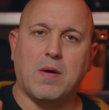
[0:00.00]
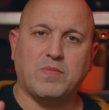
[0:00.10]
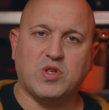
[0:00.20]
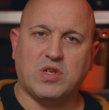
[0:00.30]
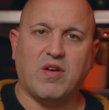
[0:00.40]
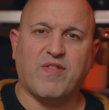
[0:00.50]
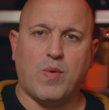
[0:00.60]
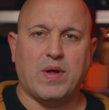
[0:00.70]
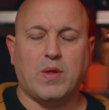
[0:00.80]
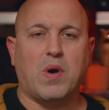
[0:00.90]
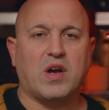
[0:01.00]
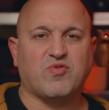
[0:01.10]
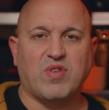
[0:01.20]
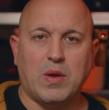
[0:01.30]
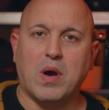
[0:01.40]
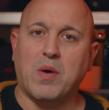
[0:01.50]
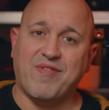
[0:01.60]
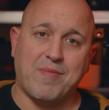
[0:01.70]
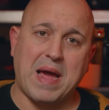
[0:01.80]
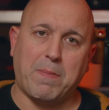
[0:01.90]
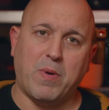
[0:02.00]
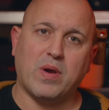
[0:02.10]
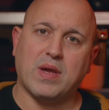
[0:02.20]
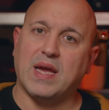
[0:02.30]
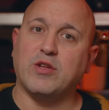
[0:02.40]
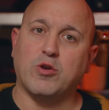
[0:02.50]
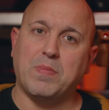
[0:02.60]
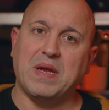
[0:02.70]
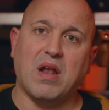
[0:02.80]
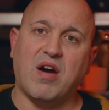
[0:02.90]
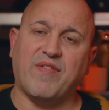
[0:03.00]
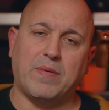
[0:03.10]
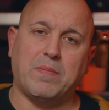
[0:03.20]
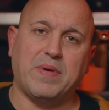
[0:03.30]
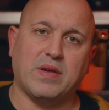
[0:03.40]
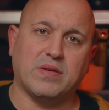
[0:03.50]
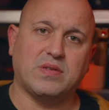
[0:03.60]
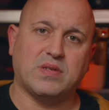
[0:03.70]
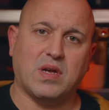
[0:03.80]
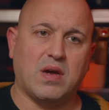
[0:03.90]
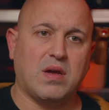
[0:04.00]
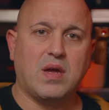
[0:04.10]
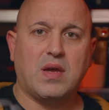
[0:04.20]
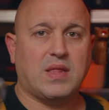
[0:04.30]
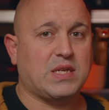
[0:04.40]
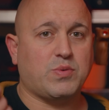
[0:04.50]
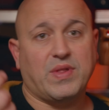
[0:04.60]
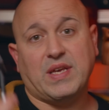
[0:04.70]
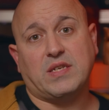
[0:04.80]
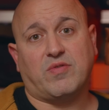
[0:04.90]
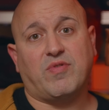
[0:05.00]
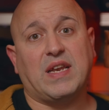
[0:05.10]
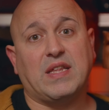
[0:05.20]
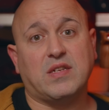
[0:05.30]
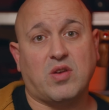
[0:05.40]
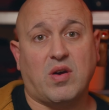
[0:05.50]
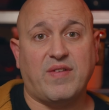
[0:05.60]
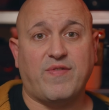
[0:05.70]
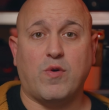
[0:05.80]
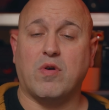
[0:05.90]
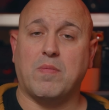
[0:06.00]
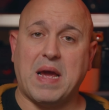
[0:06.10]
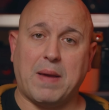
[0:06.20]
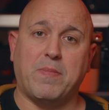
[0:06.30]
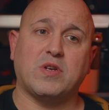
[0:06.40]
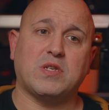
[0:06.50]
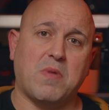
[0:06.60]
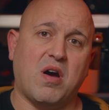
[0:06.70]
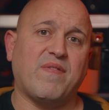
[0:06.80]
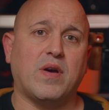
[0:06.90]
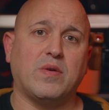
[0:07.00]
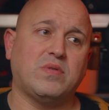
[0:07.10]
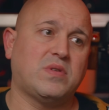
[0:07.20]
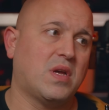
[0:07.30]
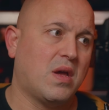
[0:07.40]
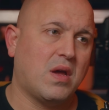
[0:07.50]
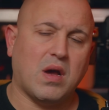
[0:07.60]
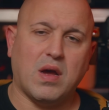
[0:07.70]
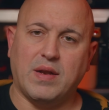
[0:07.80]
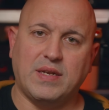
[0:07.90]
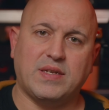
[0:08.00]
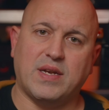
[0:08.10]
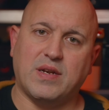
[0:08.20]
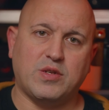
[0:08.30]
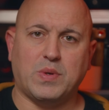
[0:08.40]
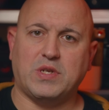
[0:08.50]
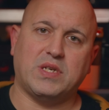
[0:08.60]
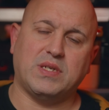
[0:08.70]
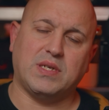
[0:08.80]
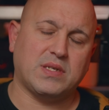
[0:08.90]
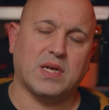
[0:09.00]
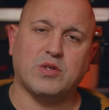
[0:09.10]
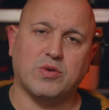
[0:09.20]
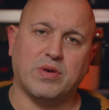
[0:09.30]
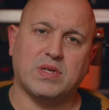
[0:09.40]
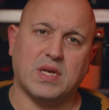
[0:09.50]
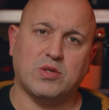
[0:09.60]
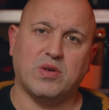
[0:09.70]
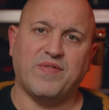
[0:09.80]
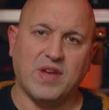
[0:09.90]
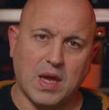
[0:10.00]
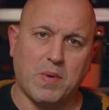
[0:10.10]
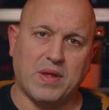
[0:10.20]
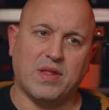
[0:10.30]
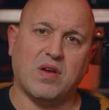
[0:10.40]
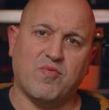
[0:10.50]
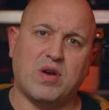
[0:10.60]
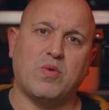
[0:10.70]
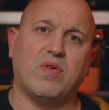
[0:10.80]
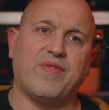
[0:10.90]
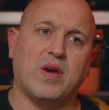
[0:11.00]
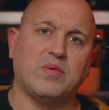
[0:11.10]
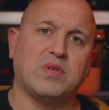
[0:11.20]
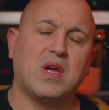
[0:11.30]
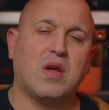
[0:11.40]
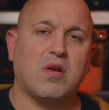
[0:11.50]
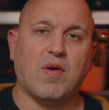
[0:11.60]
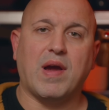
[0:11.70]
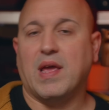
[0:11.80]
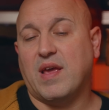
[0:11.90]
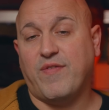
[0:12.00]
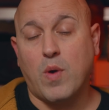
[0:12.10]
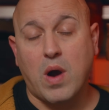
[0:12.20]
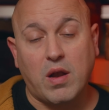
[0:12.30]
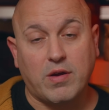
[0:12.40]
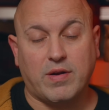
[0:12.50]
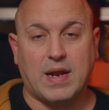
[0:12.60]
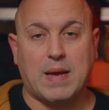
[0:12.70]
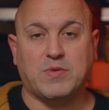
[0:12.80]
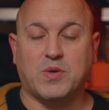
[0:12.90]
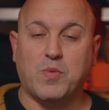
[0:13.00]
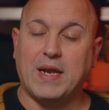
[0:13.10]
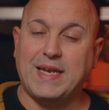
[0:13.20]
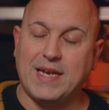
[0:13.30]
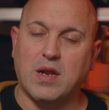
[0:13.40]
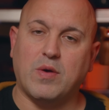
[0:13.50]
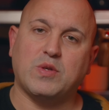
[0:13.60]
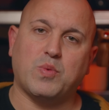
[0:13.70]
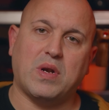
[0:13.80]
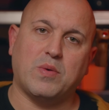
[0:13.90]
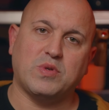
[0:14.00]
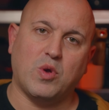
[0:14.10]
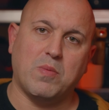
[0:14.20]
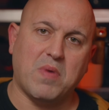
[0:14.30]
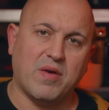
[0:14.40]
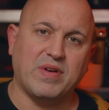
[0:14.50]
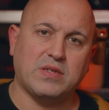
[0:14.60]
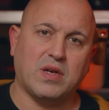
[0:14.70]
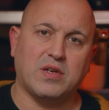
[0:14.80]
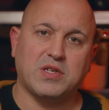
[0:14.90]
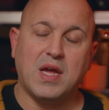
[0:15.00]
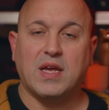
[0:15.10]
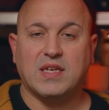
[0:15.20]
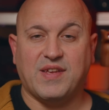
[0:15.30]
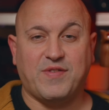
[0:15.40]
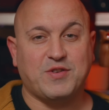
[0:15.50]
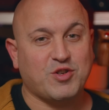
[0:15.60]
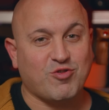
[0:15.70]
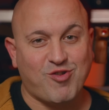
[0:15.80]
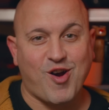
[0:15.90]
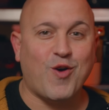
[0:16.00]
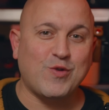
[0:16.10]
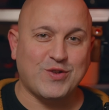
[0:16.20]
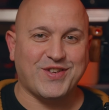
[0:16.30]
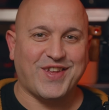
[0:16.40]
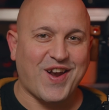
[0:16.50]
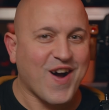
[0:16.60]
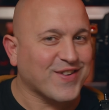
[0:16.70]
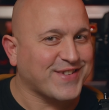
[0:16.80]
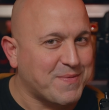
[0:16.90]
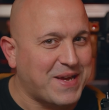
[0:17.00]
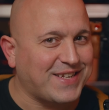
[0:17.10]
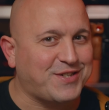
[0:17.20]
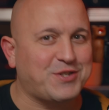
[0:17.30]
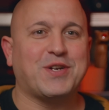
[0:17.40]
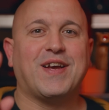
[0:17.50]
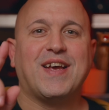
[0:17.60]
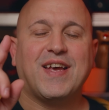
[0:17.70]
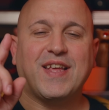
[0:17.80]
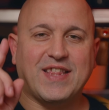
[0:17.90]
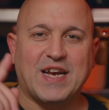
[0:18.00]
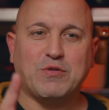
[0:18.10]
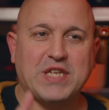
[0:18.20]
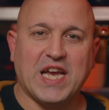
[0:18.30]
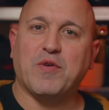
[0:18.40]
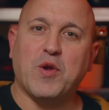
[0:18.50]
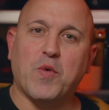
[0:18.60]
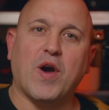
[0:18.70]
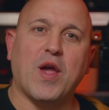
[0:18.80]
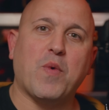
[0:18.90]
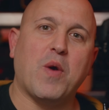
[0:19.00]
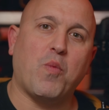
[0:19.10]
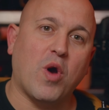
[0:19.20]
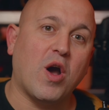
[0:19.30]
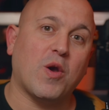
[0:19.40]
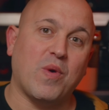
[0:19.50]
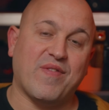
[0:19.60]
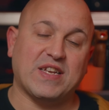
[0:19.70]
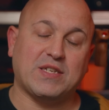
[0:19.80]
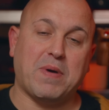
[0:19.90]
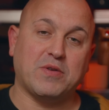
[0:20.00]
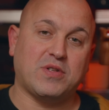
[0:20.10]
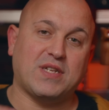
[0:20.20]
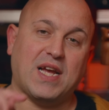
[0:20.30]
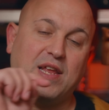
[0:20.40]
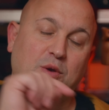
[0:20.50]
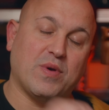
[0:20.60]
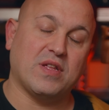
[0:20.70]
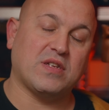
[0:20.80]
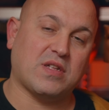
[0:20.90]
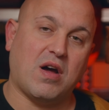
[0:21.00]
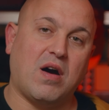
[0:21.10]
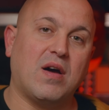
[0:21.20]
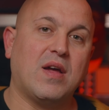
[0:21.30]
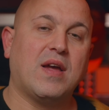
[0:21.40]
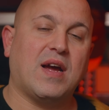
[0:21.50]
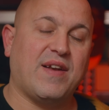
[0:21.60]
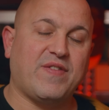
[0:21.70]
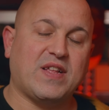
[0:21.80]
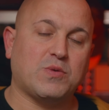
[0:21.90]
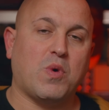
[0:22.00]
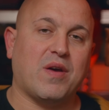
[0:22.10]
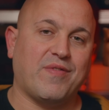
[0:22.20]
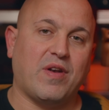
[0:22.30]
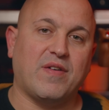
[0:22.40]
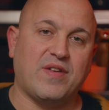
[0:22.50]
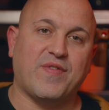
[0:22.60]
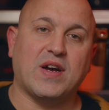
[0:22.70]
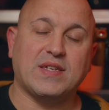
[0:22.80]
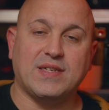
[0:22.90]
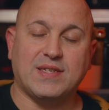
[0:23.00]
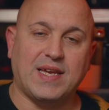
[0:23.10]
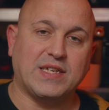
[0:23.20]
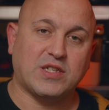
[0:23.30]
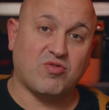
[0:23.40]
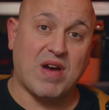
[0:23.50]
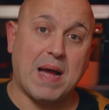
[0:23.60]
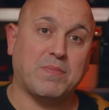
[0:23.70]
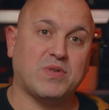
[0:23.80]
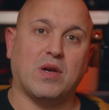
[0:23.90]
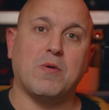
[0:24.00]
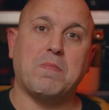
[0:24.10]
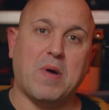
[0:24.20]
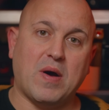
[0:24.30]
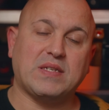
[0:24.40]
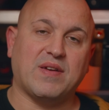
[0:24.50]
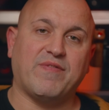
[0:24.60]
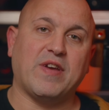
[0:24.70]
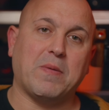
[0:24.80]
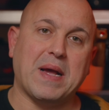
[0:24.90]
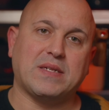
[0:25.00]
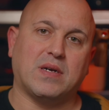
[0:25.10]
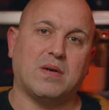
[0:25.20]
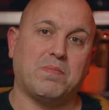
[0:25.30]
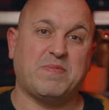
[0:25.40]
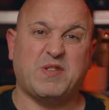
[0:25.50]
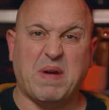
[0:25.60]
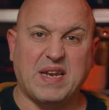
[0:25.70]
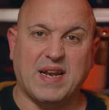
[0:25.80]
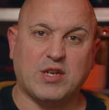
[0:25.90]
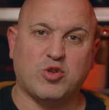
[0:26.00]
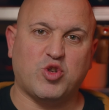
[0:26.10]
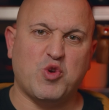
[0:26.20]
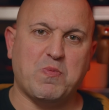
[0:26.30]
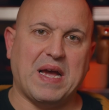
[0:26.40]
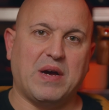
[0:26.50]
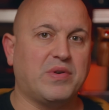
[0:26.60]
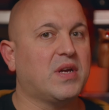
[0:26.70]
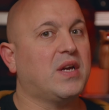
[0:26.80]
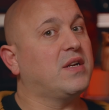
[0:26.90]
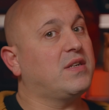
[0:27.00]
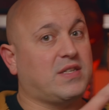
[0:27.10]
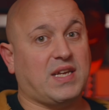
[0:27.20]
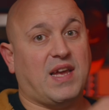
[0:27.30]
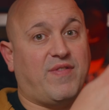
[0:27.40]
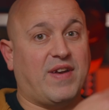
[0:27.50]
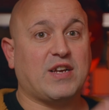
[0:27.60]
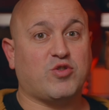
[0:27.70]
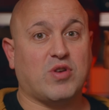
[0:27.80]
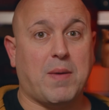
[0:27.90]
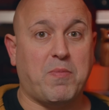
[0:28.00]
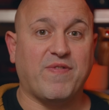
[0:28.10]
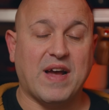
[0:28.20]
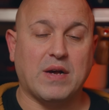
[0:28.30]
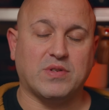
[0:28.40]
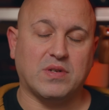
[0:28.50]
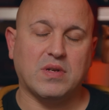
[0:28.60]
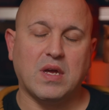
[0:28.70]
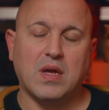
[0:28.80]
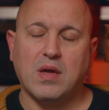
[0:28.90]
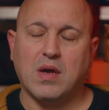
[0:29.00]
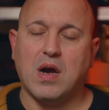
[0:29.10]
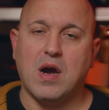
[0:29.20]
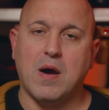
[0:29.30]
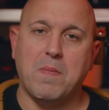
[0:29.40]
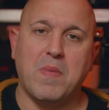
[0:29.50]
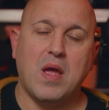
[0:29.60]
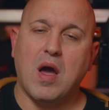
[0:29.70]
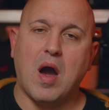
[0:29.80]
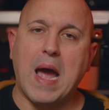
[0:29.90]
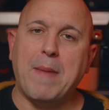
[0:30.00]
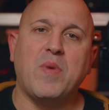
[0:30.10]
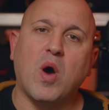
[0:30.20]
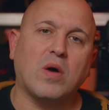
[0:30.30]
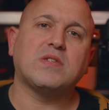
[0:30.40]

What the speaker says: Just look for one that works really well with a MacBook and you'll be laughing, because that's what these are really designed for: MacBooks, smartphones, Nintendo Switches, etc, etc. If you get one that can run all of those, great. If you are looking on Amazon, what I did notice when I was doing my research is if you scroll to the last image, they'll tell you what it won't work with, as opposed to telling you at the start. And if it doesn't work with a lot of devices, it's crap. So buy something better. Spend an extra £2 to save an extra couple thousand. I'm not